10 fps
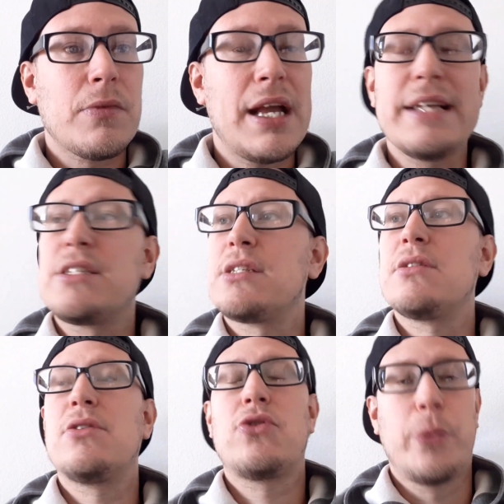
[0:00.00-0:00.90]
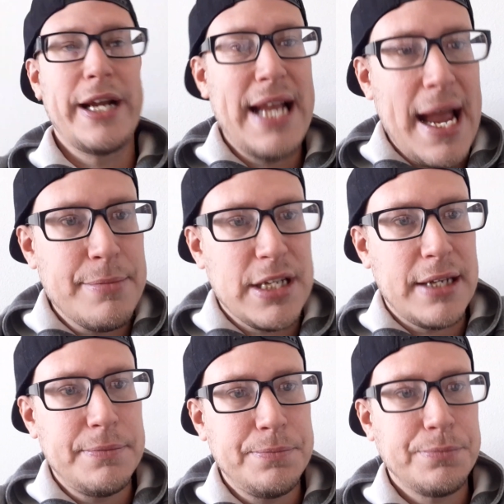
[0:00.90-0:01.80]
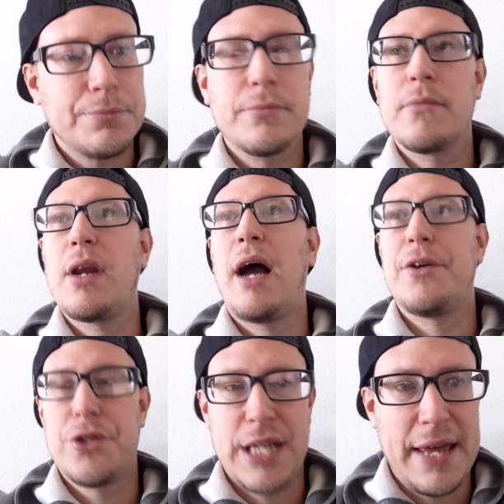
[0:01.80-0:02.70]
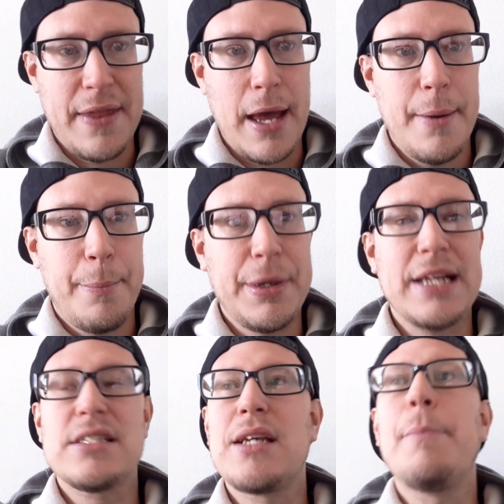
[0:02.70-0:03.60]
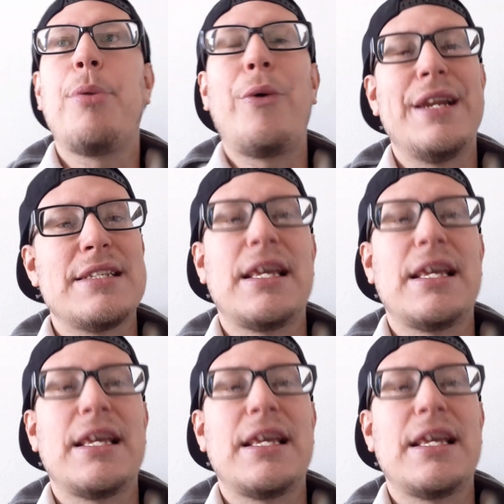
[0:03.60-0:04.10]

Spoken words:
It's three games in. I understand that. But at some point, it's